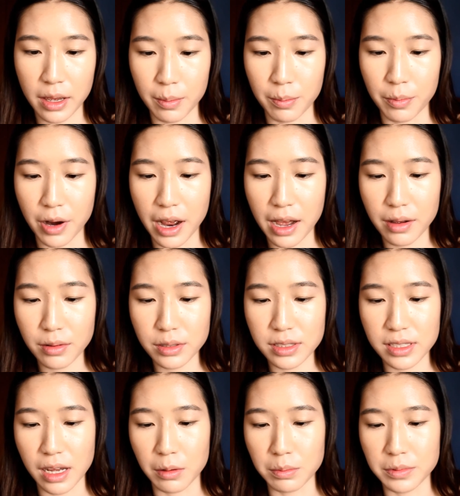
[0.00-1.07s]
Brow
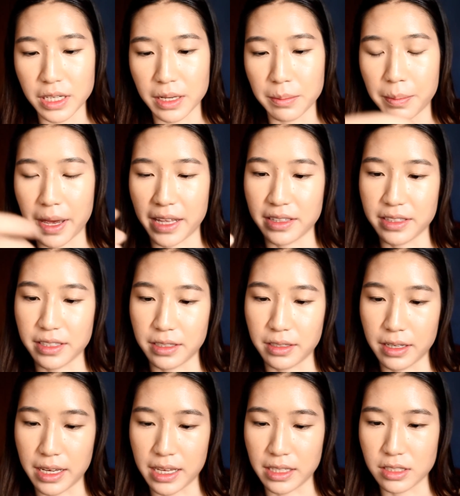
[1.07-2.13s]
Sculpting Pencil
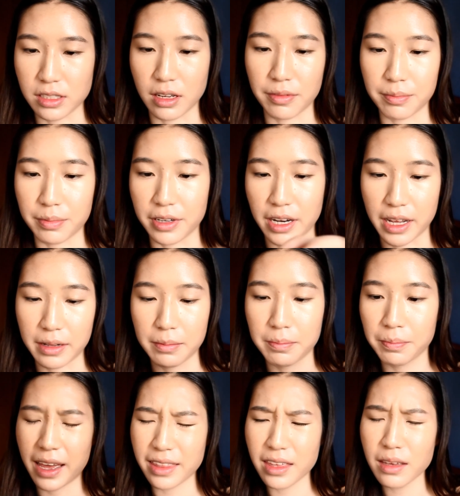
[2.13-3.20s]
in Soft Brunette.
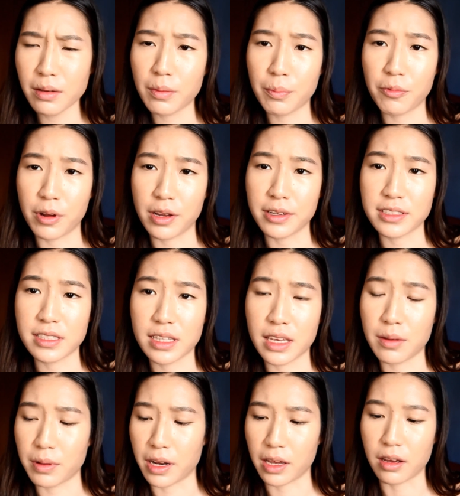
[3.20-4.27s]
I think previously
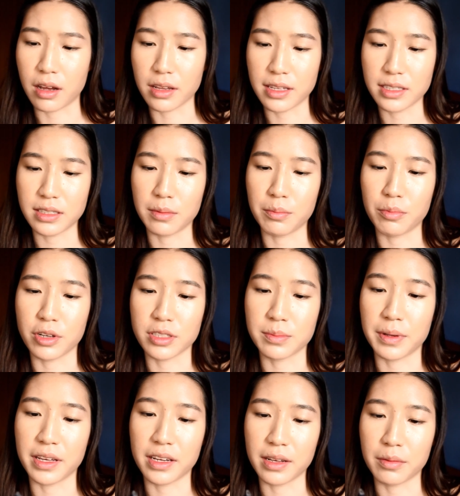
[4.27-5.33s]
when I got this in
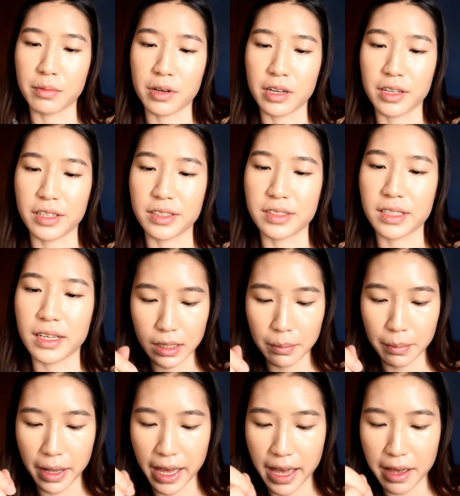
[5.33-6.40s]
Brisbane,
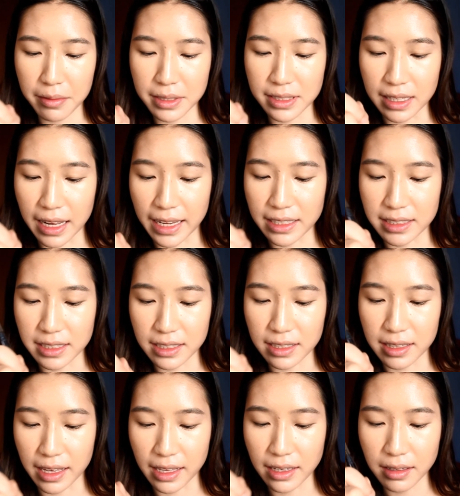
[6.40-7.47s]
my hair was lighter
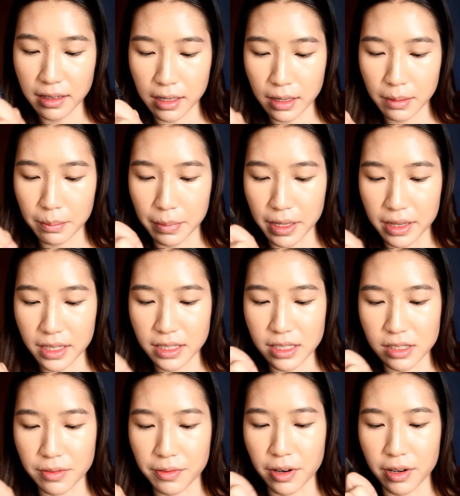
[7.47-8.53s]
then, but this
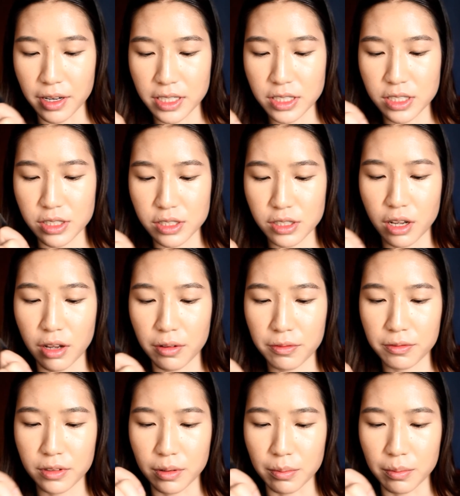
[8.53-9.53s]
is a very soft